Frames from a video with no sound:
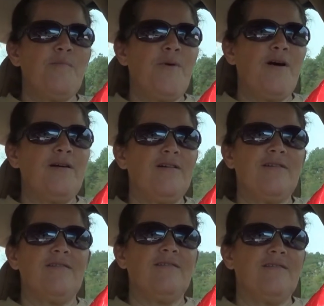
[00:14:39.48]
But
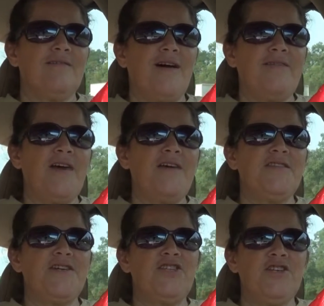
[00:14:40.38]
I think
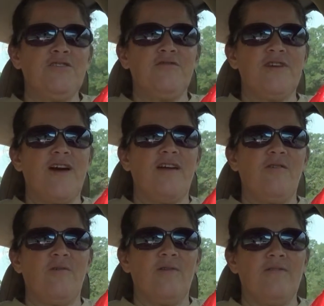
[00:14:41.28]
the children got
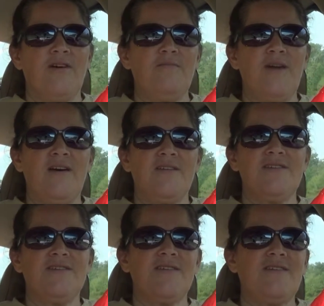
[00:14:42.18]
a hold of it,
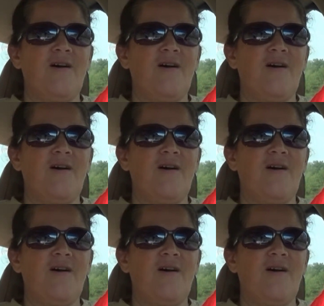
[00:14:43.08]
because